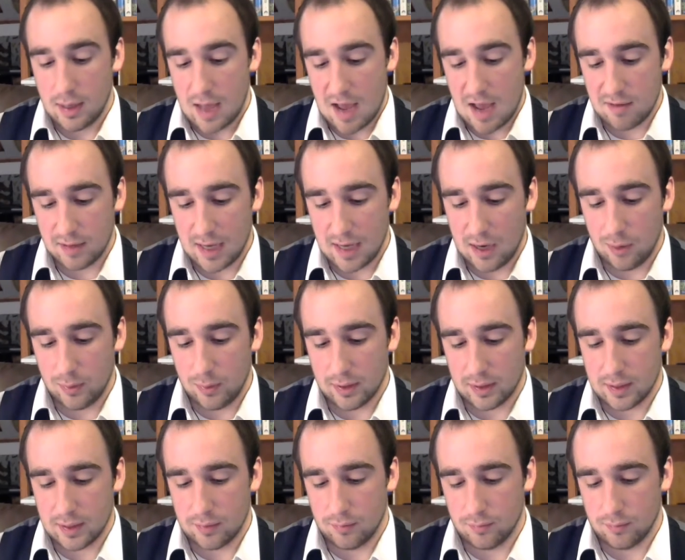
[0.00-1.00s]
Having
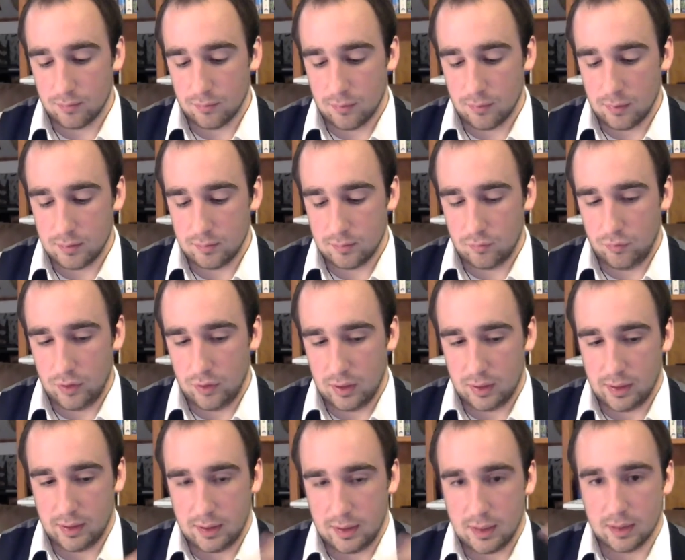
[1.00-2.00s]
outwit can
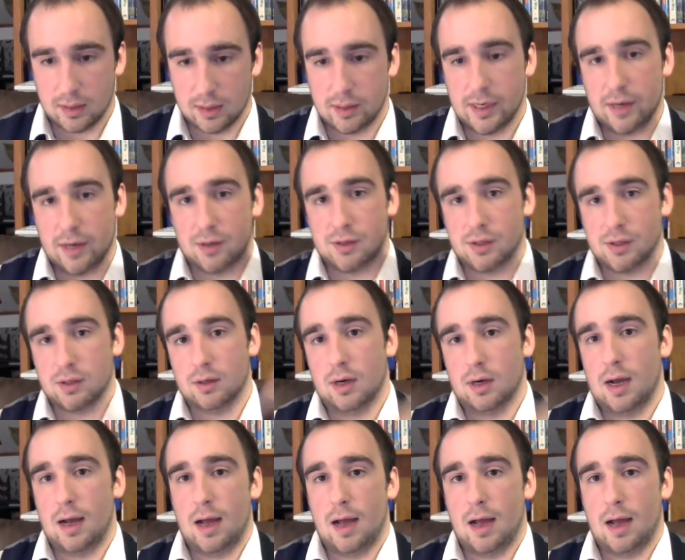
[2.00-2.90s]
really kick a character